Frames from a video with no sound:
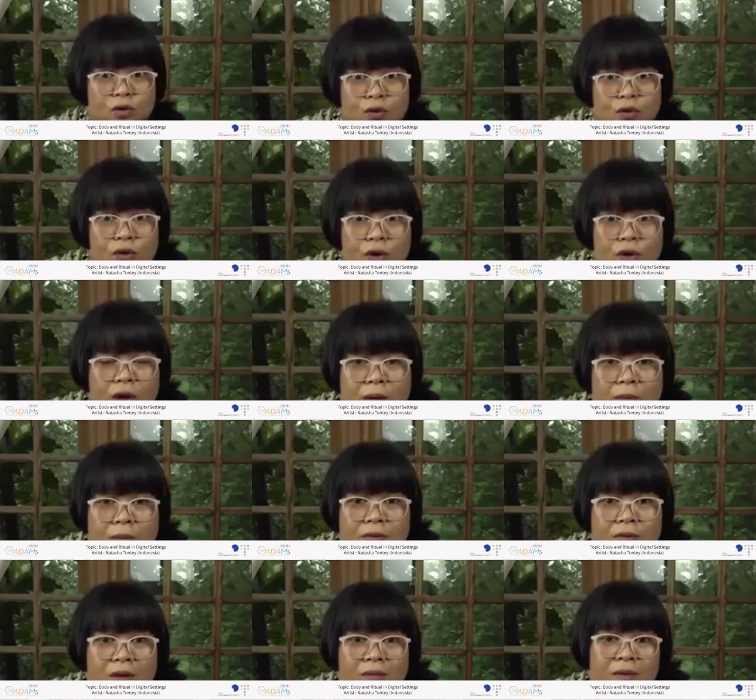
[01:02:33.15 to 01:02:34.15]
then you
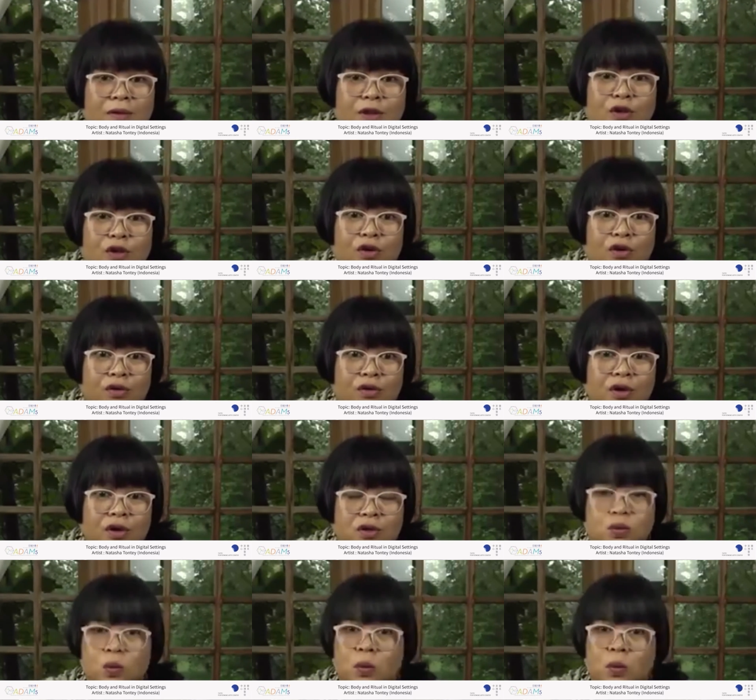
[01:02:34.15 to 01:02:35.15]
are also
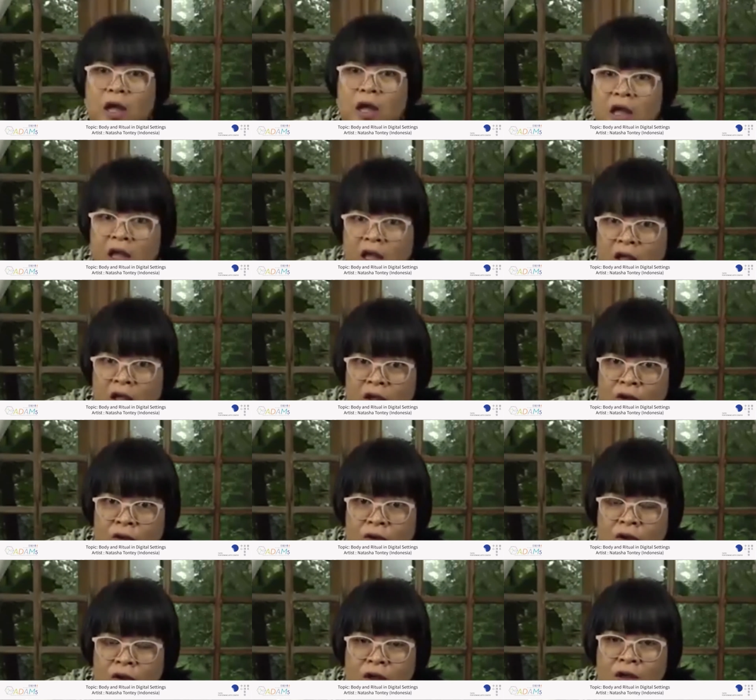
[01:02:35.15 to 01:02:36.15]
probably curious,
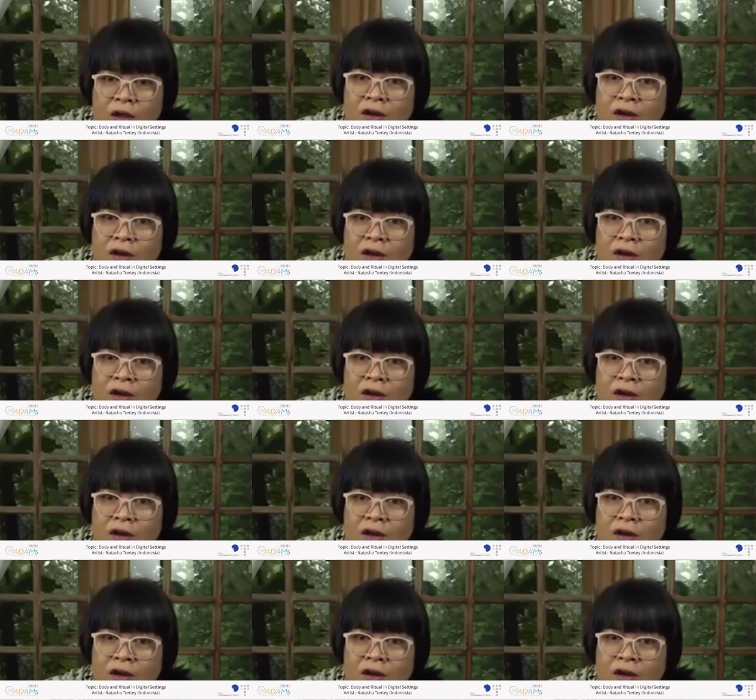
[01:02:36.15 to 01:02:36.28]
wow,